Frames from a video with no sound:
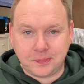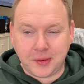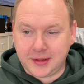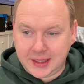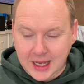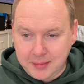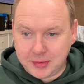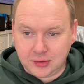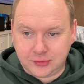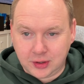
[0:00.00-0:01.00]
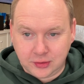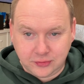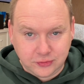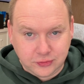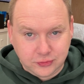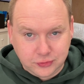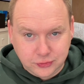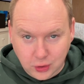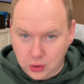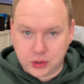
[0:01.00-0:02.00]
but the cameras are
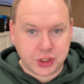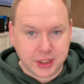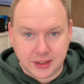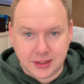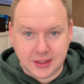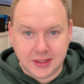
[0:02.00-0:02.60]
dog shit.